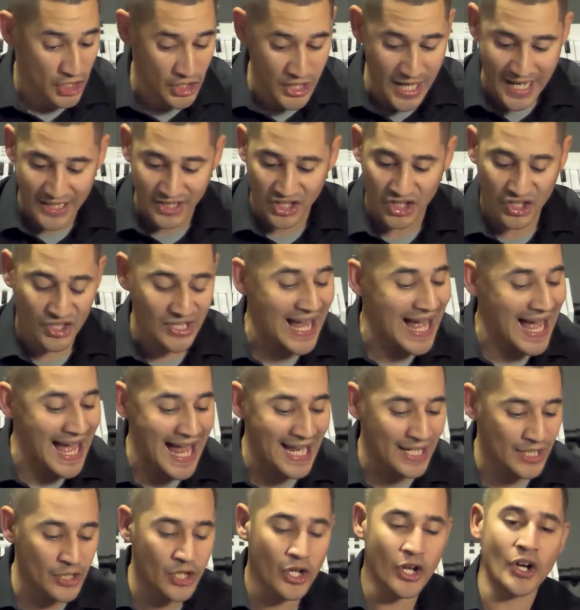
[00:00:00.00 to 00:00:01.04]
Yes,
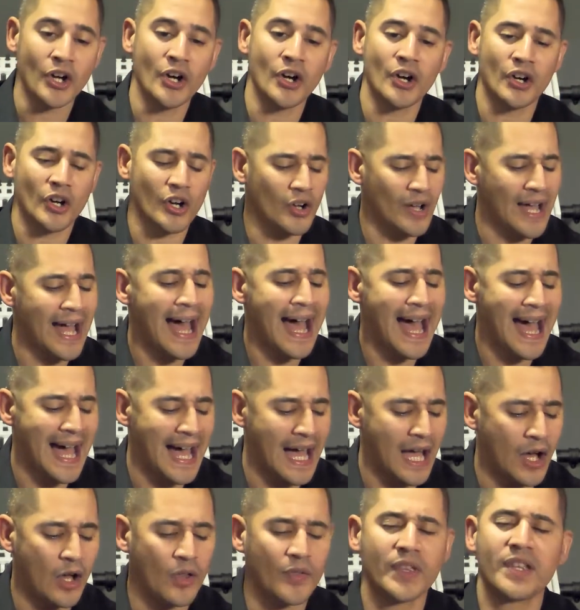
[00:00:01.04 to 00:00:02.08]
I know
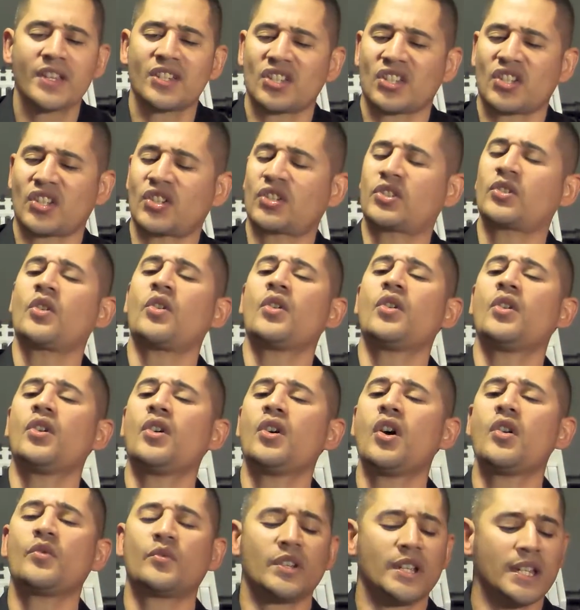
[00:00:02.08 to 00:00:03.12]
how this
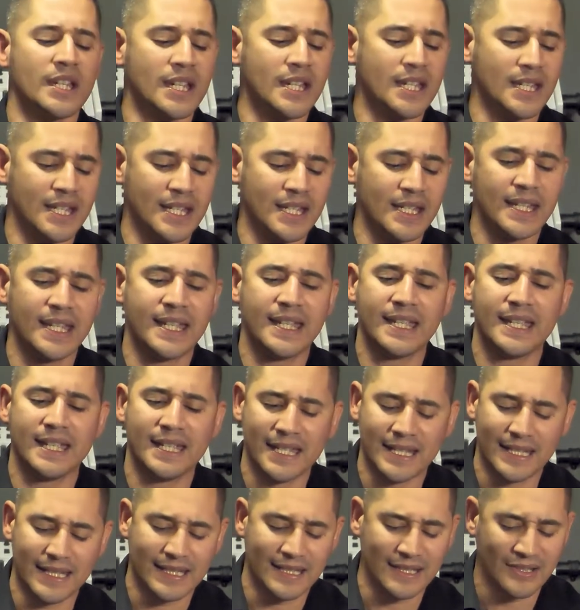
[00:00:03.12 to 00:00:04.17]
story
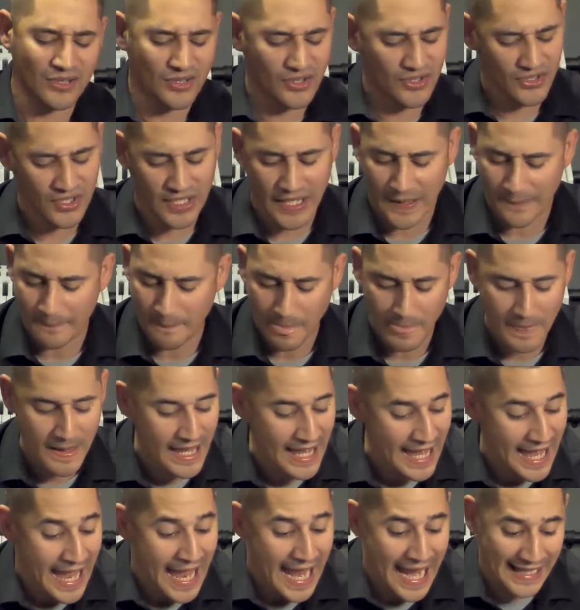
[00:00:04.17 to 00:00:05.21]
ends.
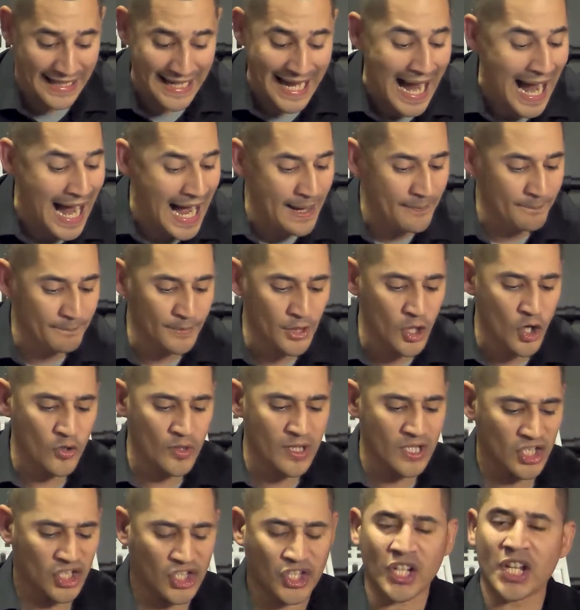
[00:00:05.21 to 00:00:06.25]
And I'm
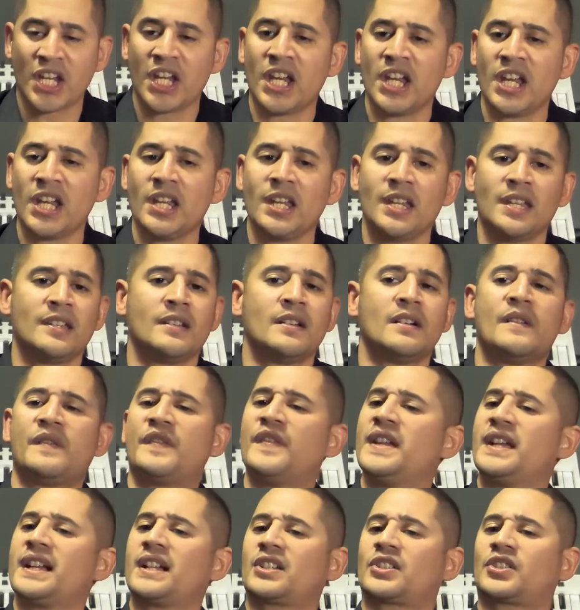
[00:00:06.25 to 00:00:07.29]
gonna see a
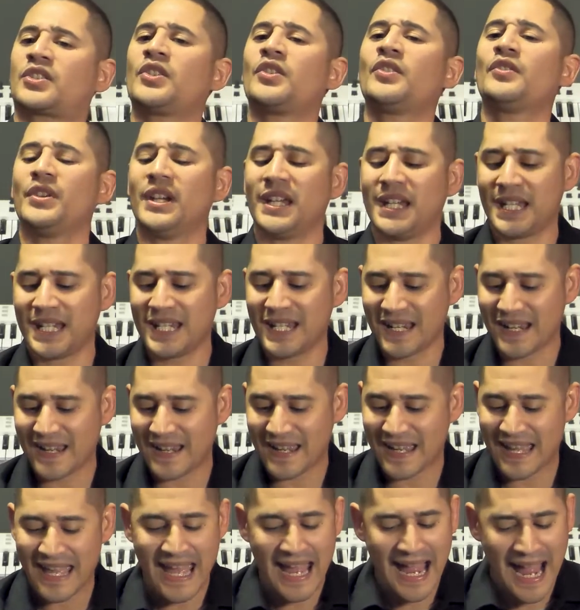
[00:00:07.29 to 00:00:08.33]
victory.
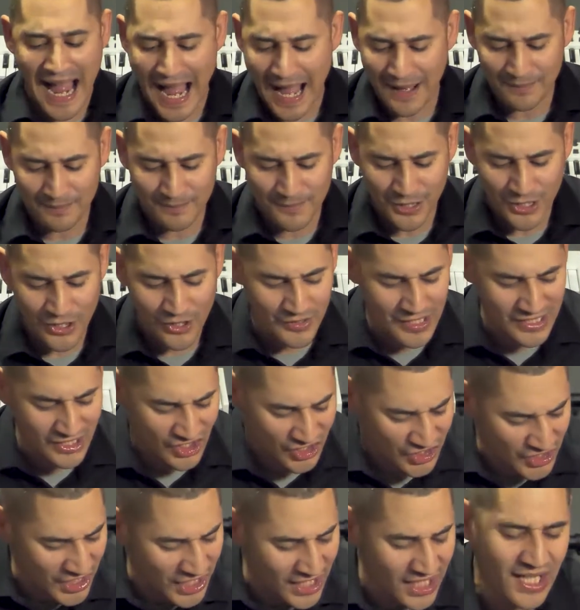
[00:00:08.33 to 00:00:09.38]
I'm gonna
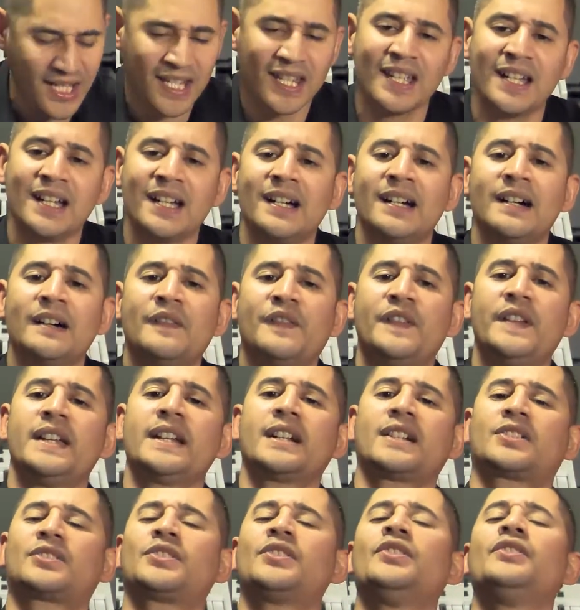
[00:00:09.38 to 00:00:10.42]
see a
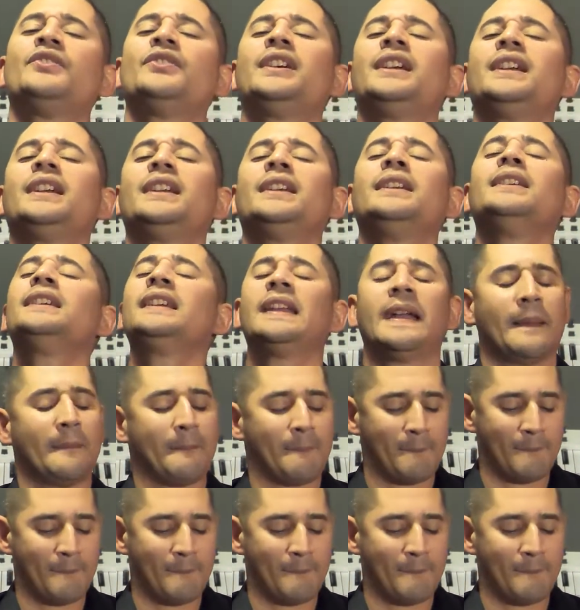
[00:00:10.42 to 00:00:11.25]
victory,